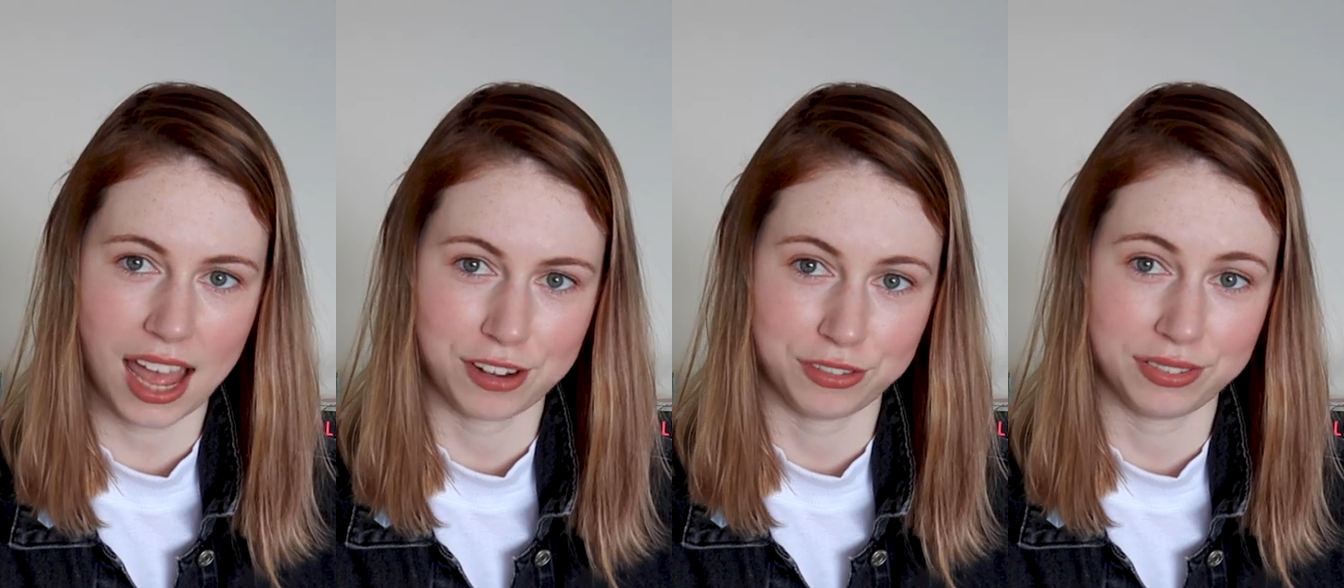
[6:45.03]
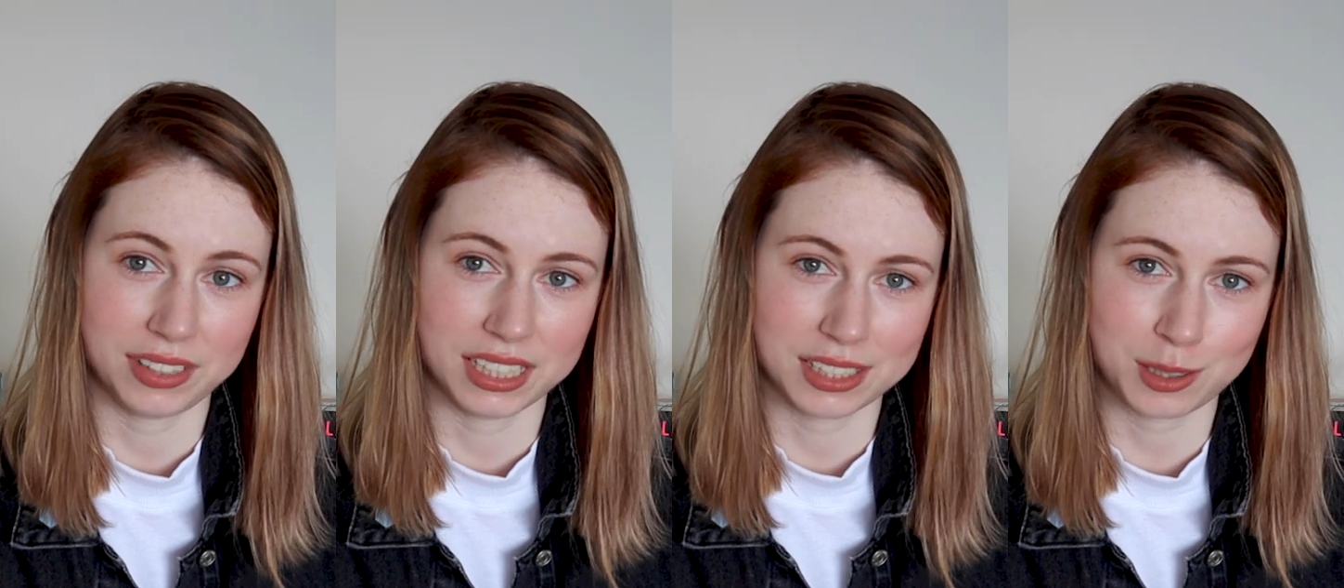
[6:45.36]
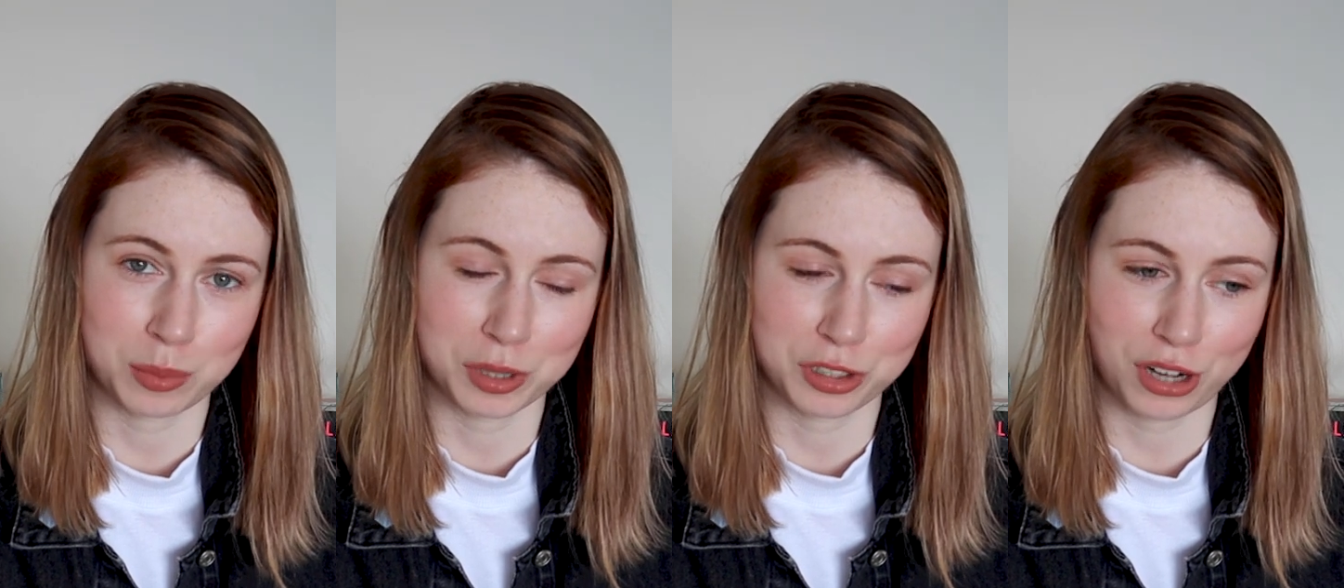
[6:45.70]
And Finn is
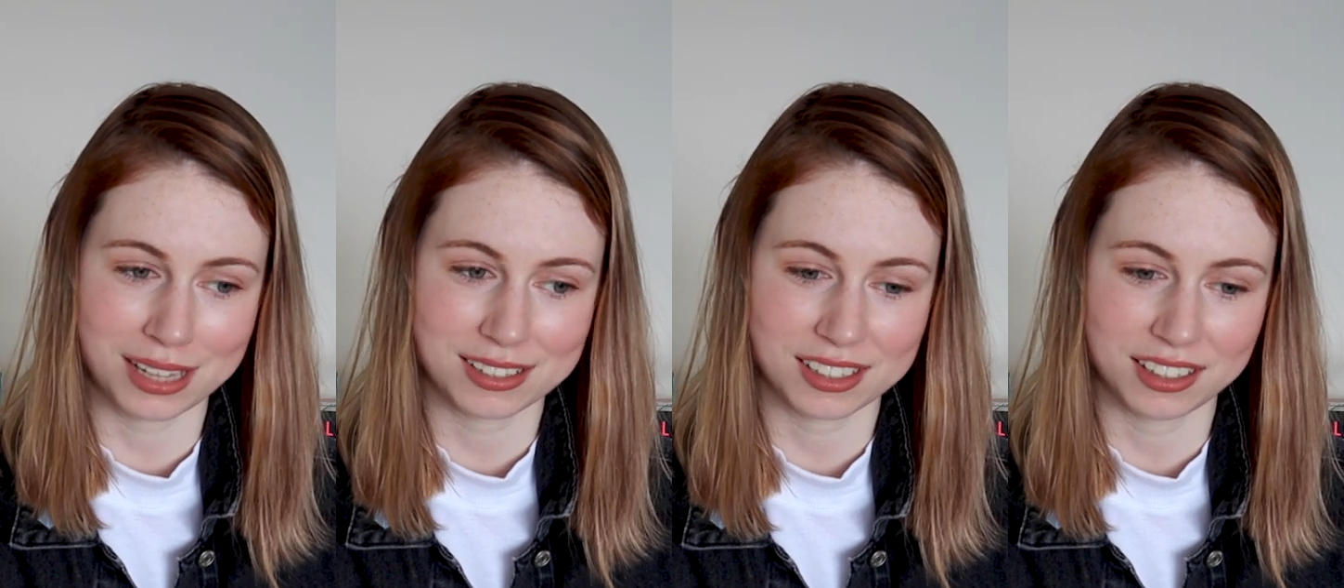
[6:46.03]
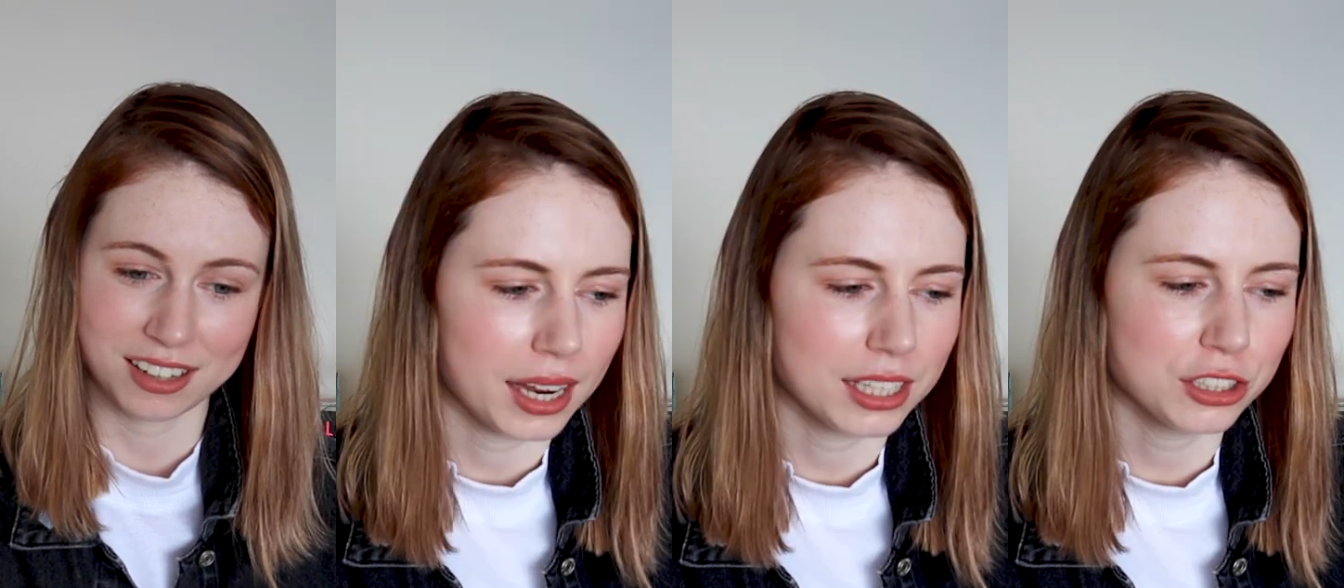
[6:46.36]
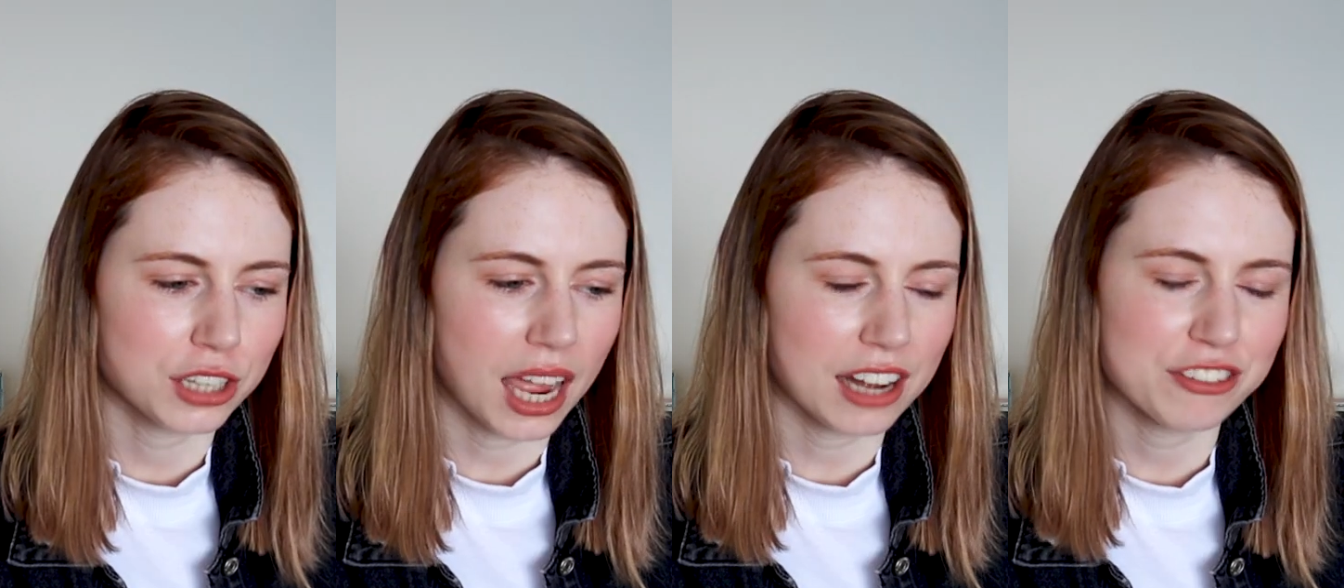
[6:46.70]
a Batraskan. And
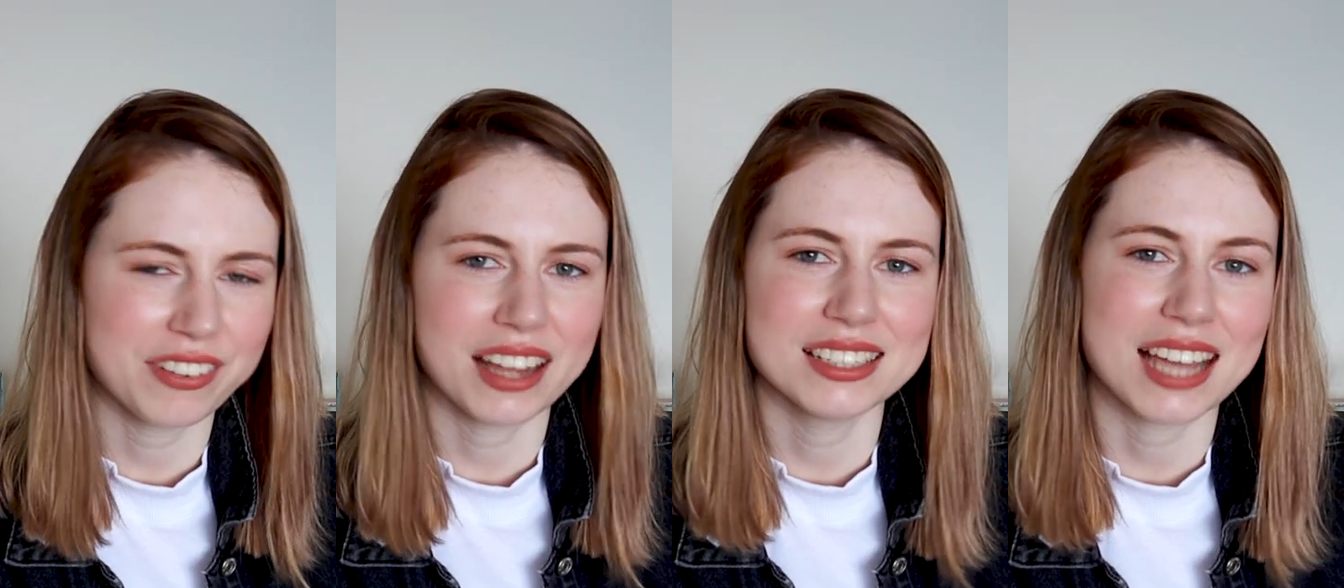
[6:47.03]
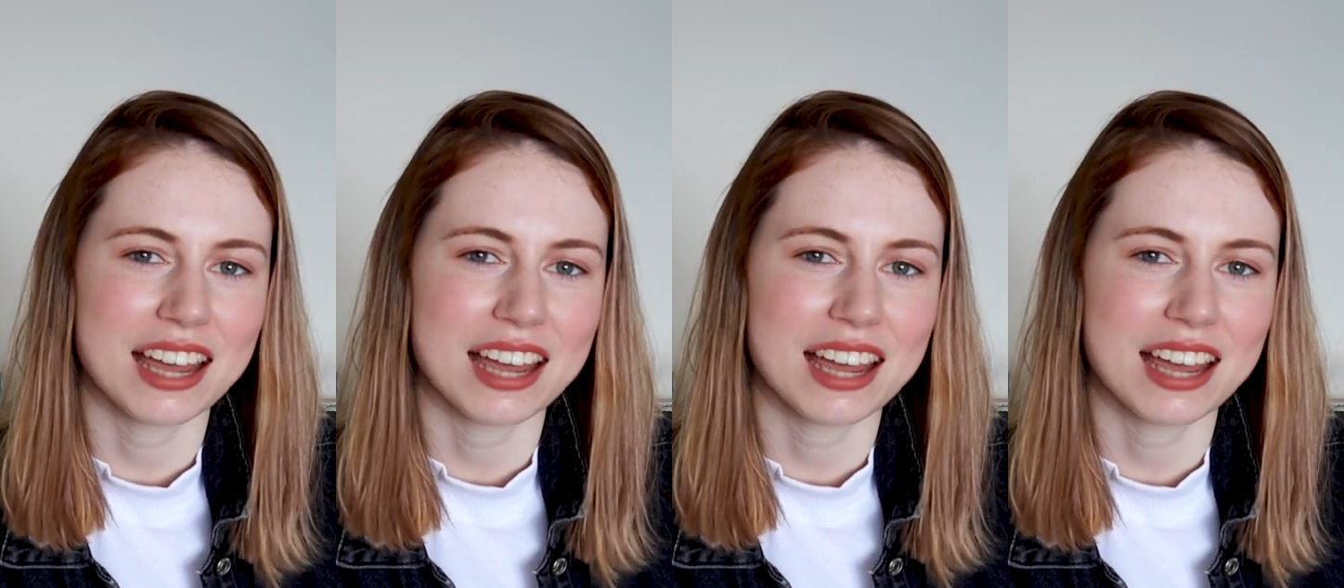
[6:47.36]
you kind of find